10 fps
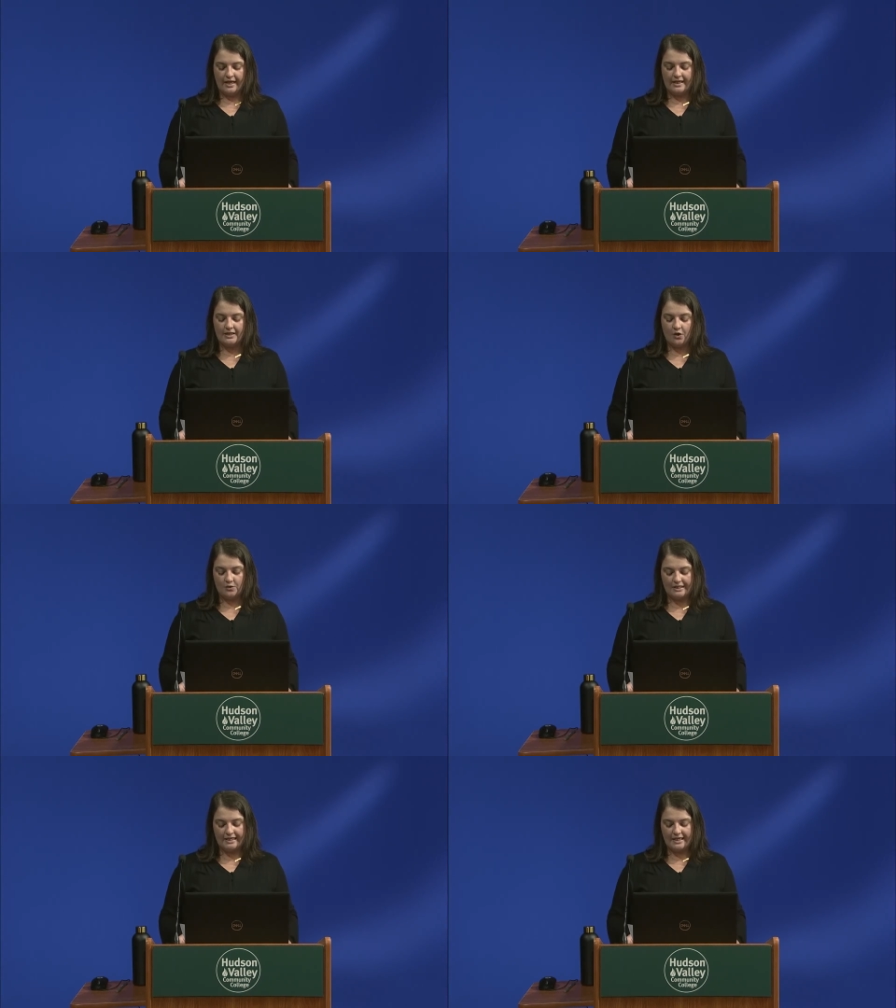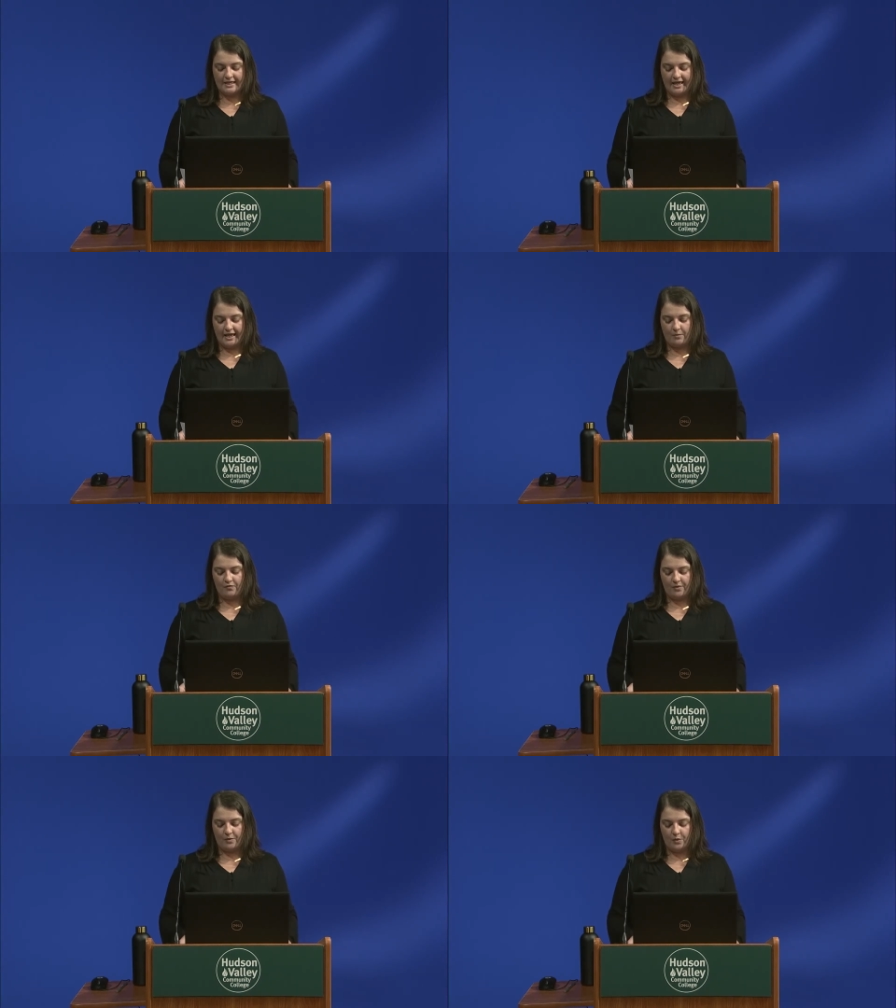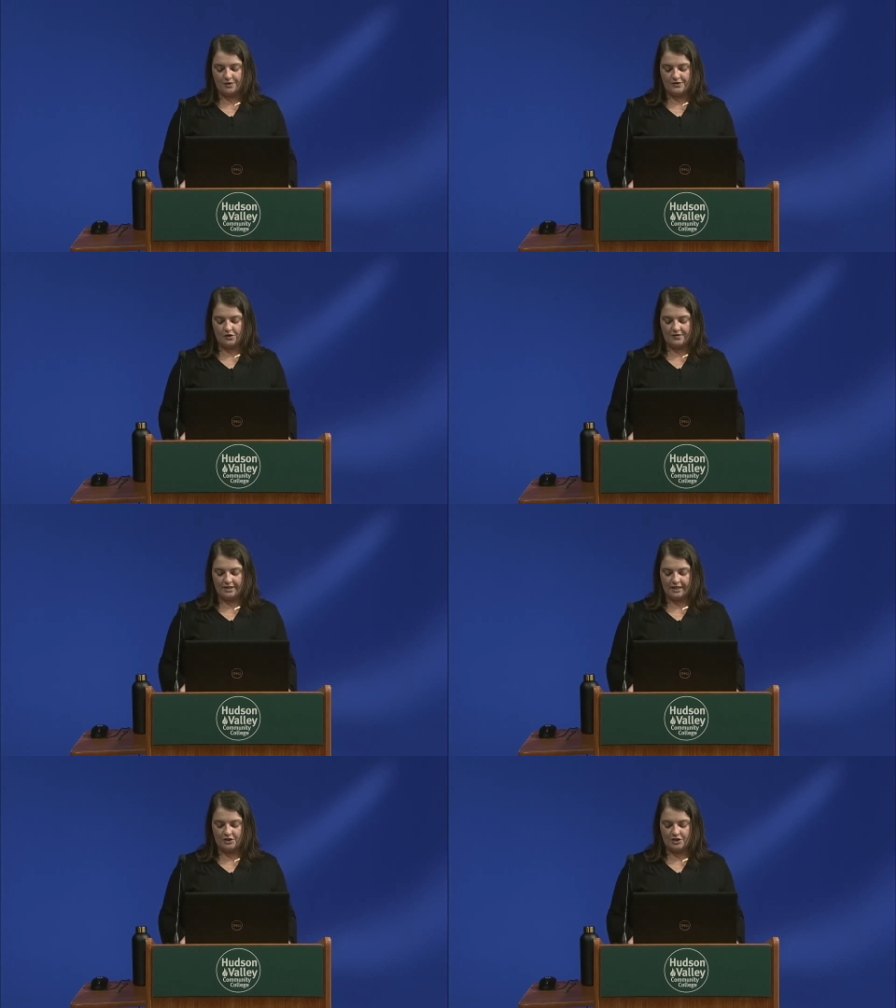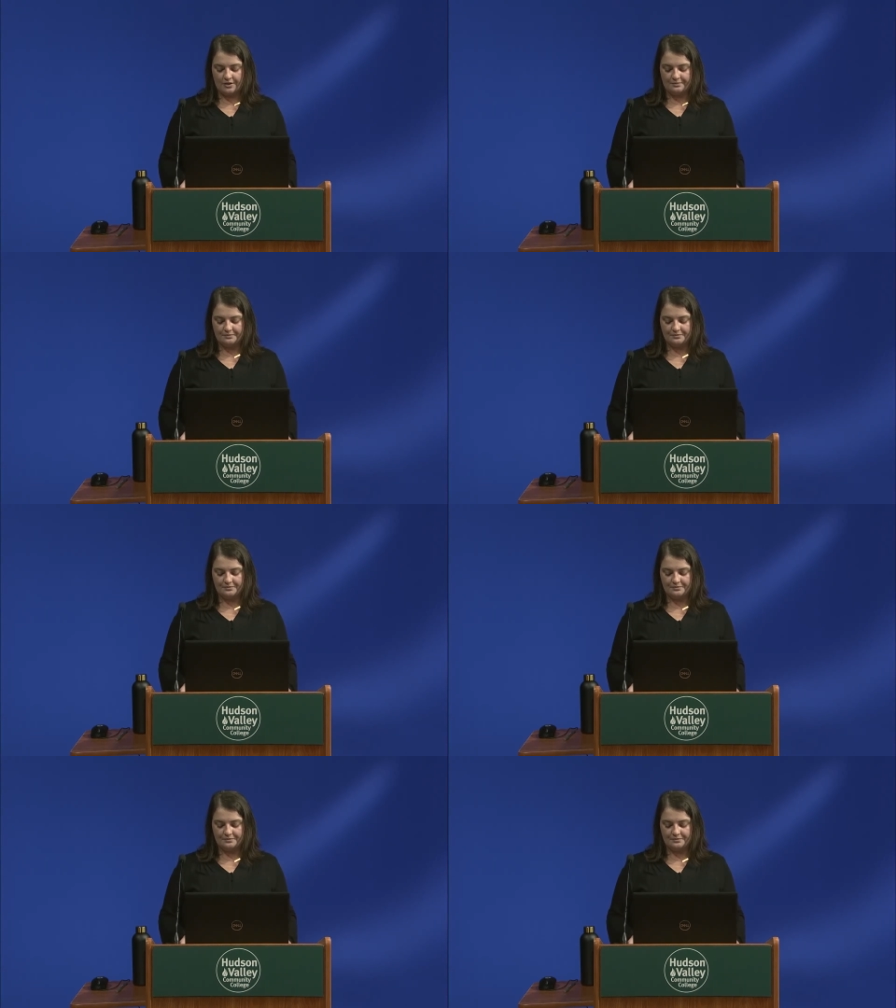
And the only heat came from a wood stove in the kitchen.